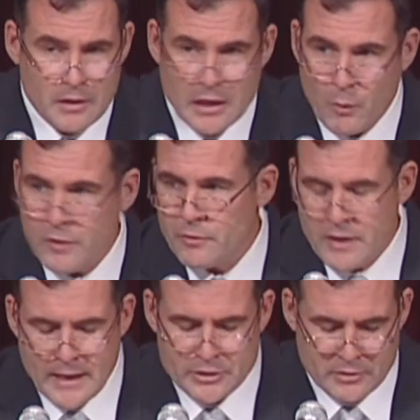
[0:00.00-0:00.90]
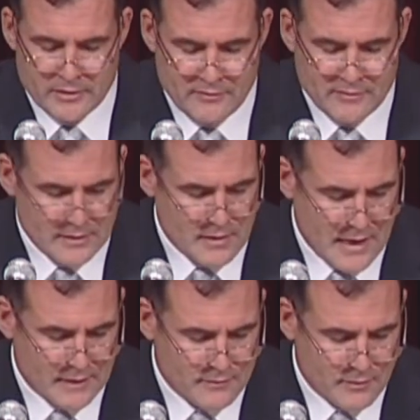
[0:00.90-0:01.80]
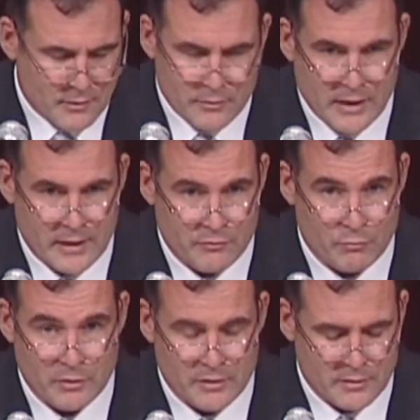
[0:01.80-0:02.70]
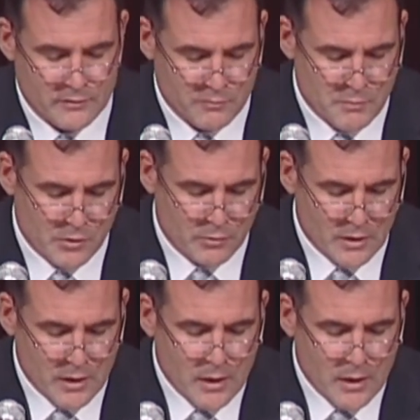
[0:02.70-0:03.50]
Now, whether he actually said that or not is really in dispute.